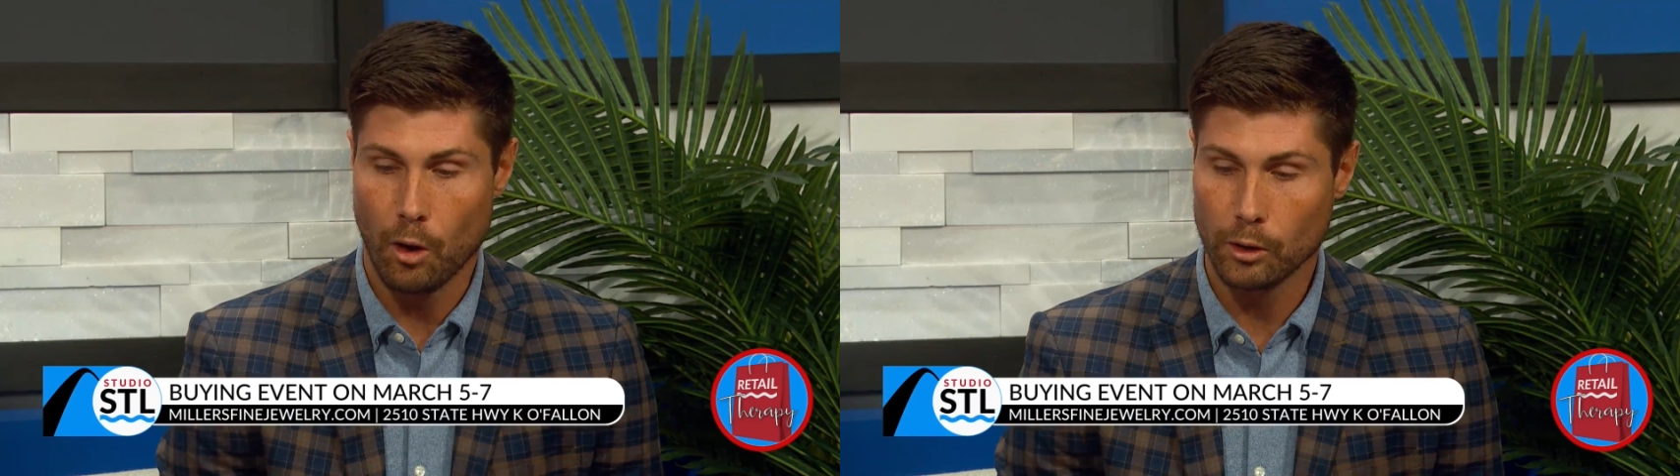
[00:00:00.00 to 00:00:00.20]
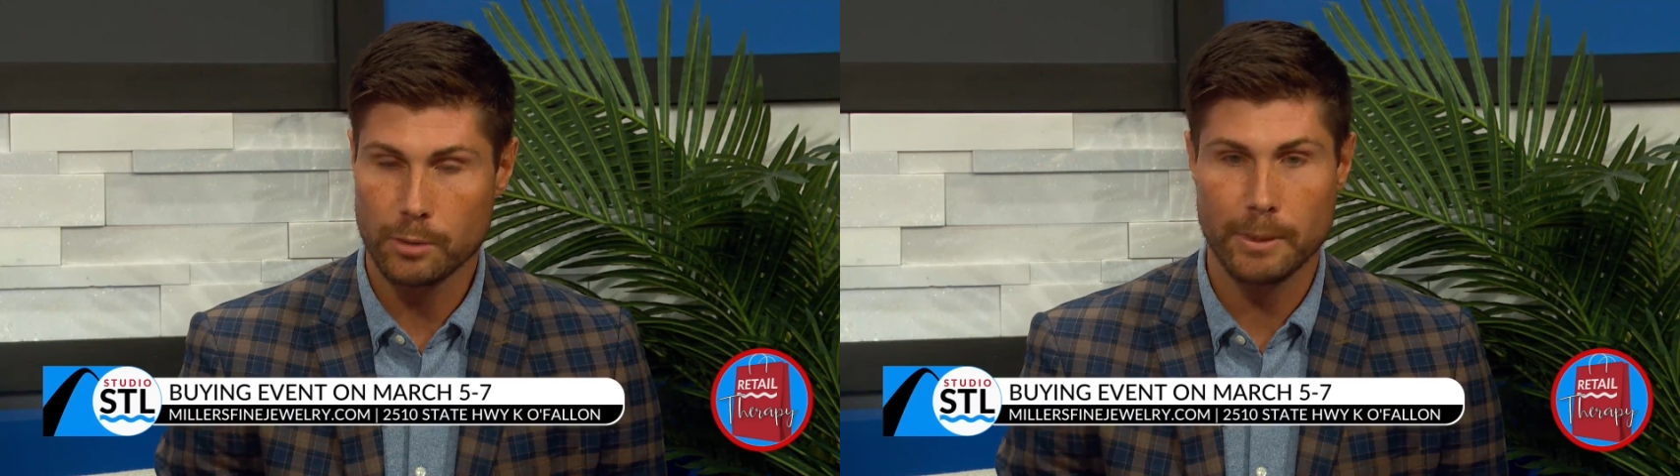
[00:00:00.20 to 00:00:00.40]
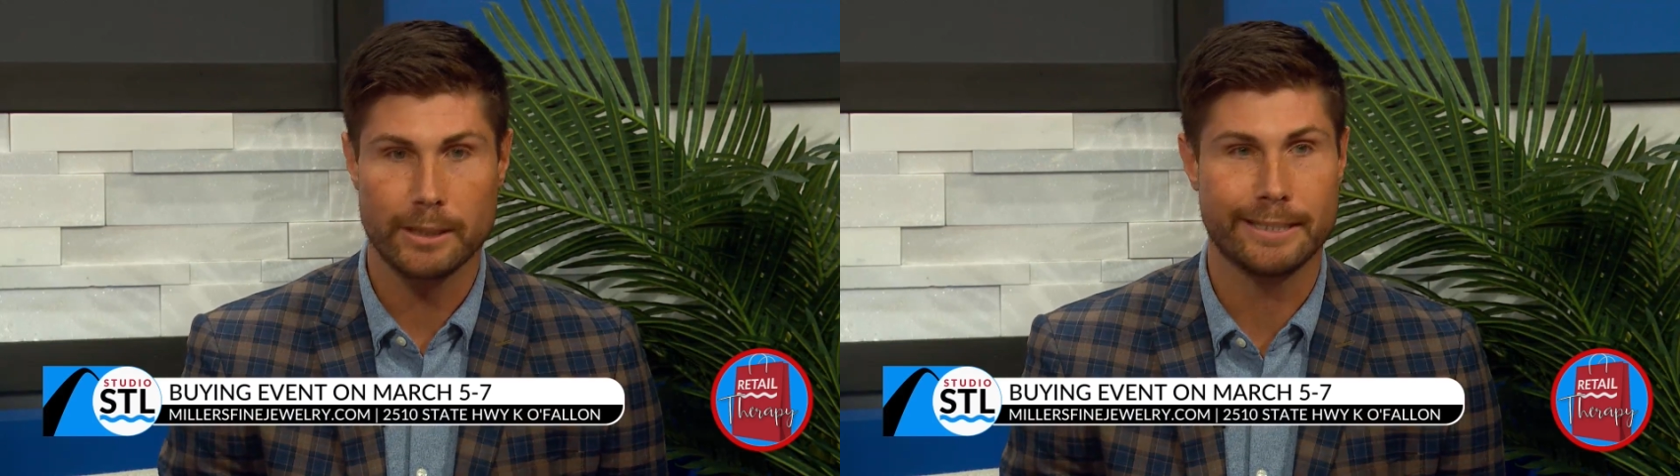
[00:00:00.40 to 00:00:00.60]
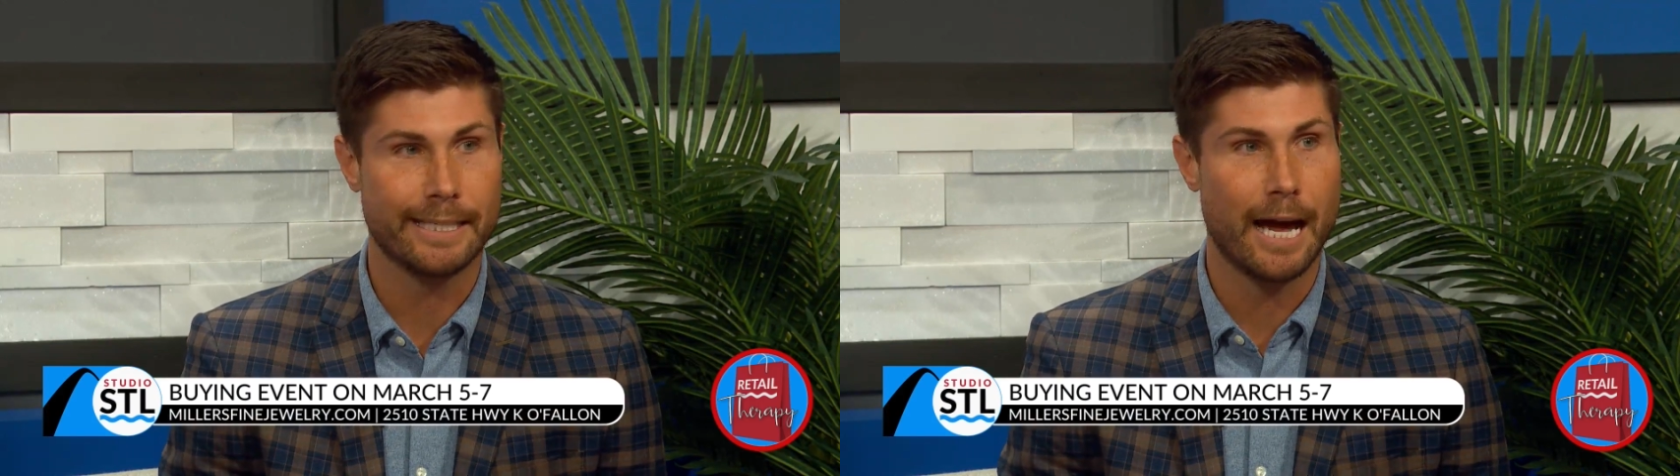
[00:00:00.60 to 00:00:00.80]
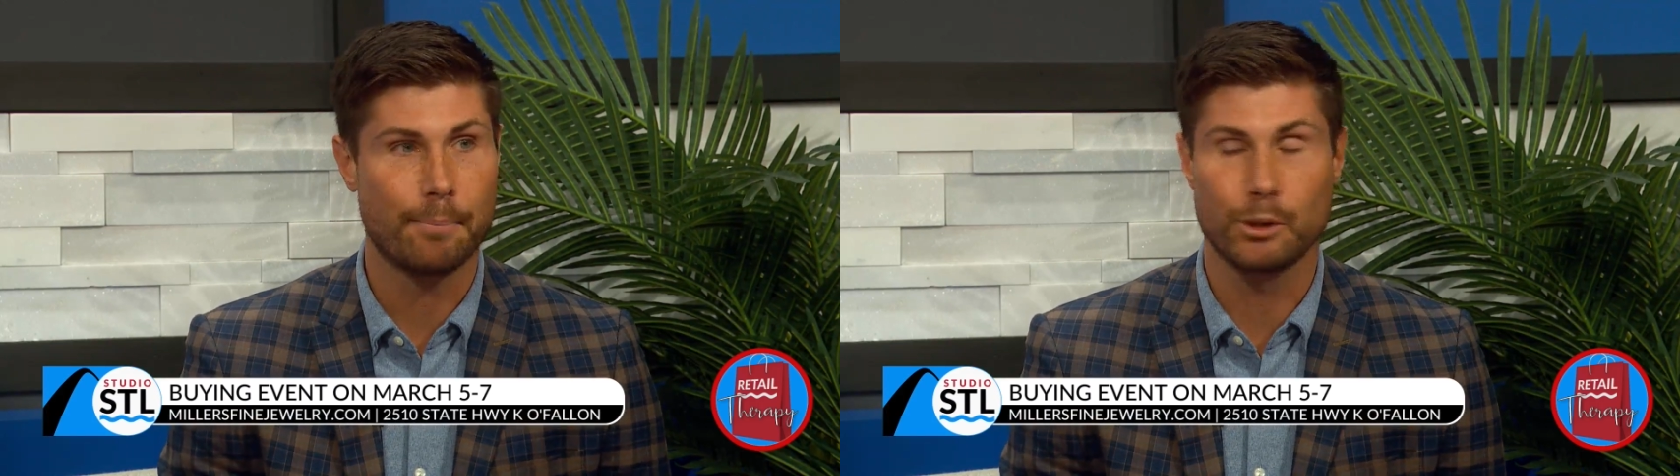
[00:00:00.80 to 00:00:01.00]
ultimately,
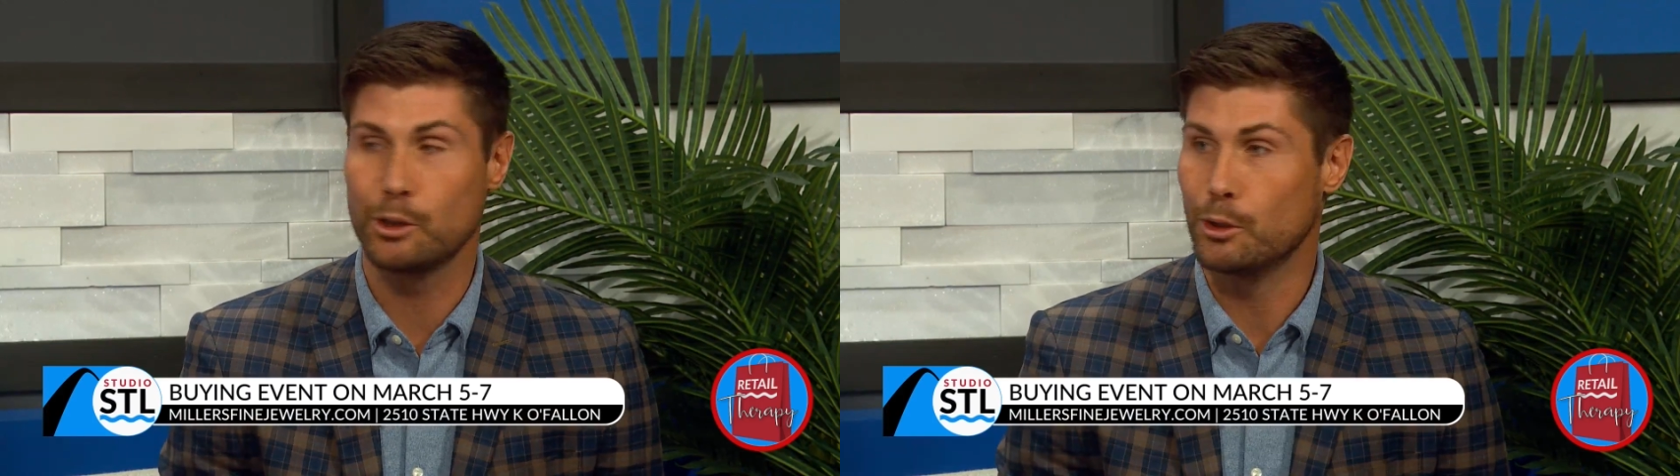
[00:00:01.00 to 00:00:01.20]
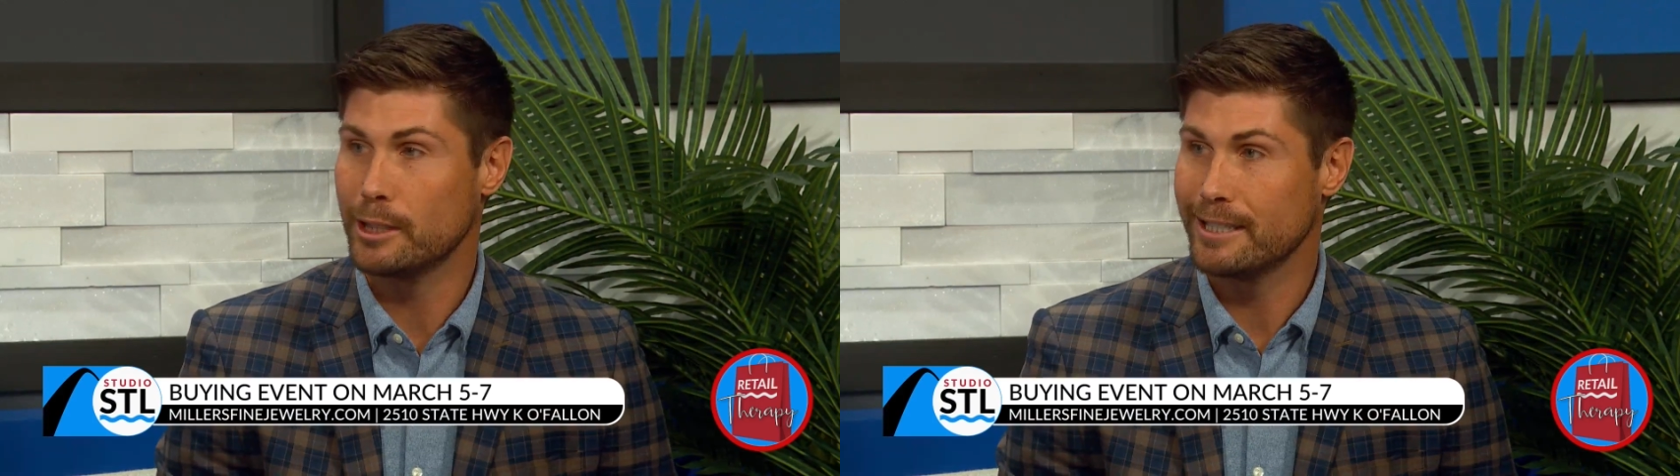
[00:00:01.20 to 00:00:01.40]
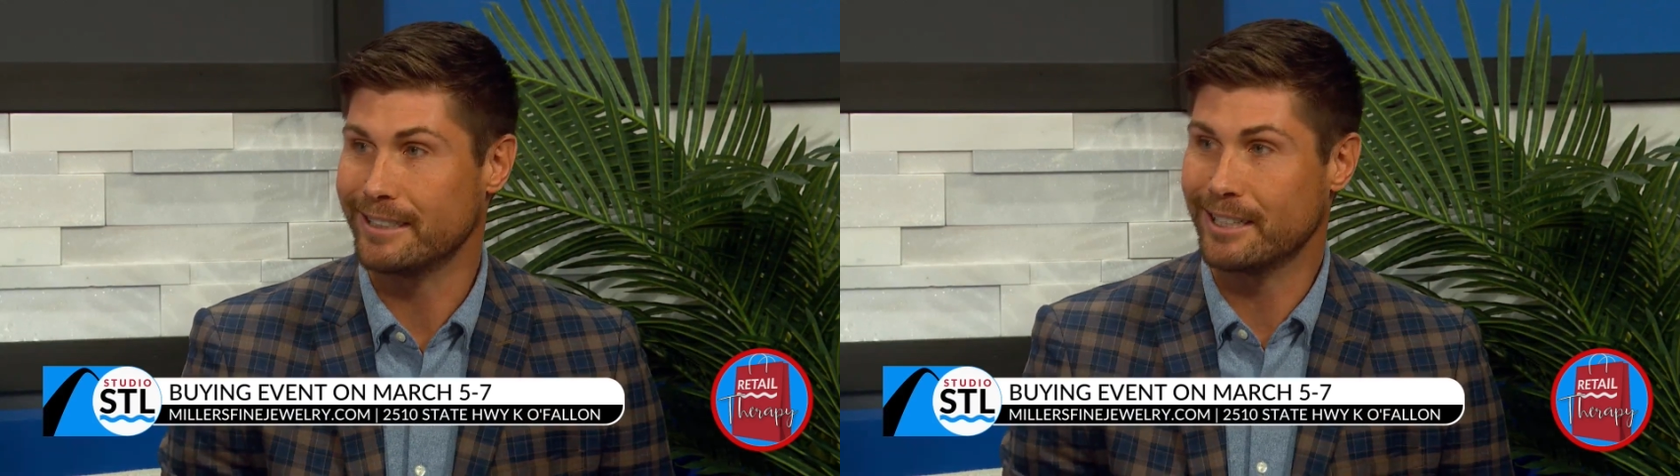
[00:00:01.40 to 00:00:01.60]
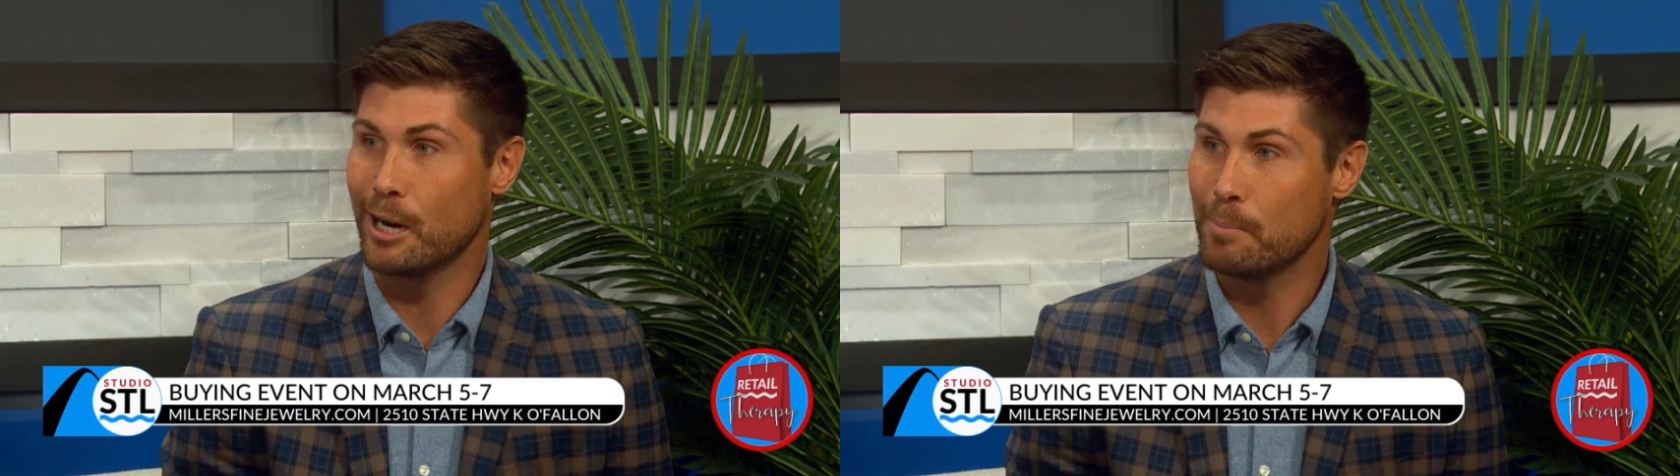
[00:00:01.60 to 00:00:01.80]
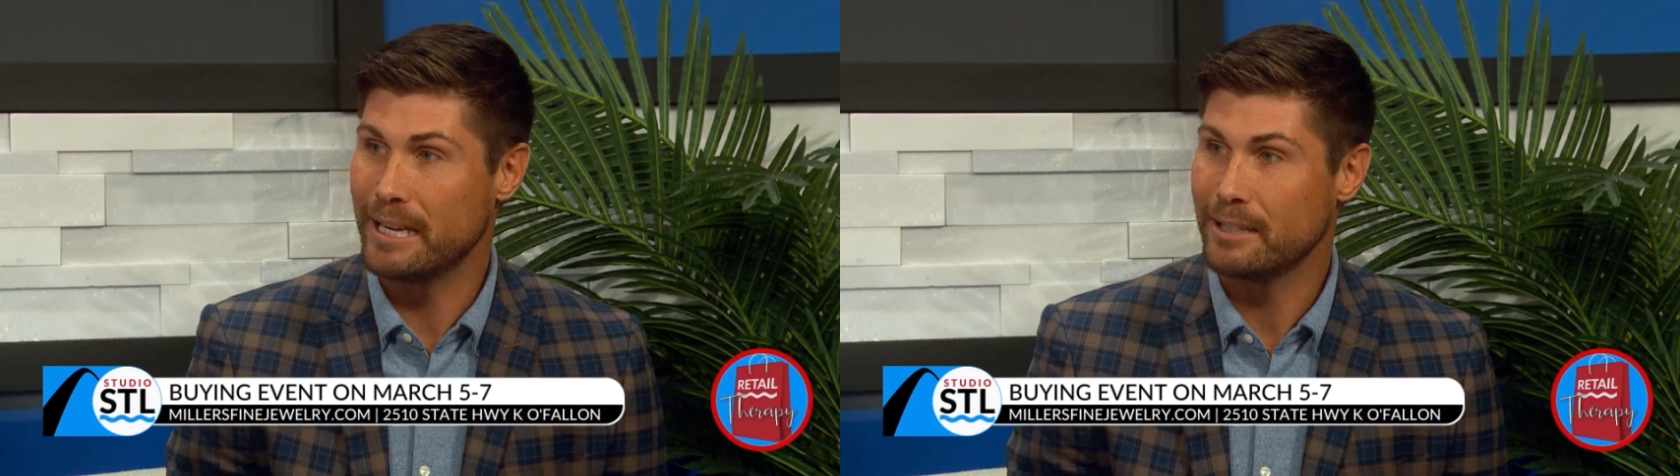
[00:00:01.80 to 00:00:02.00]
it's an opportunity to
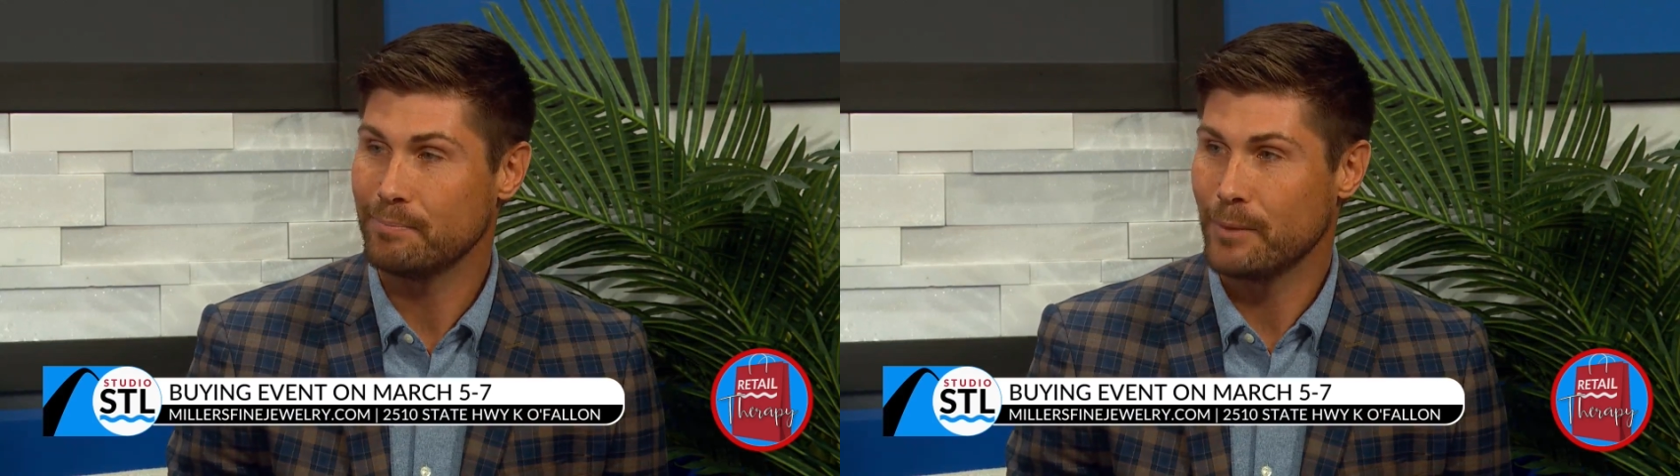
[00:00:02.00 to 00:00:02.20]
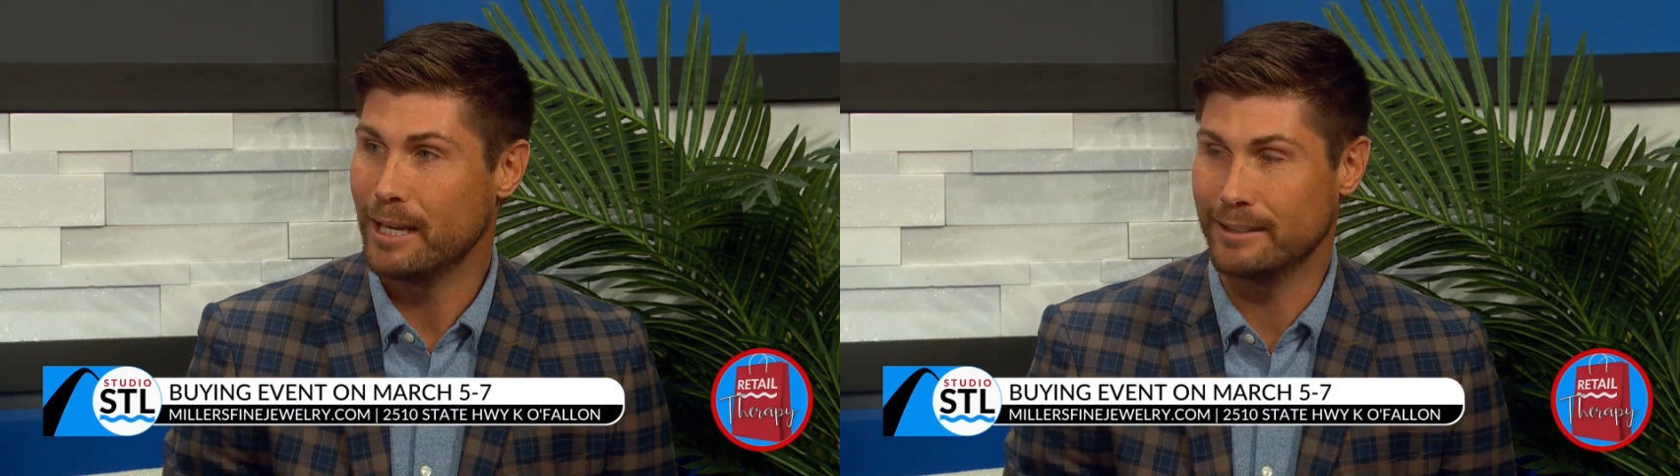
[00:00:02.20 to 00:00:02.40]
come in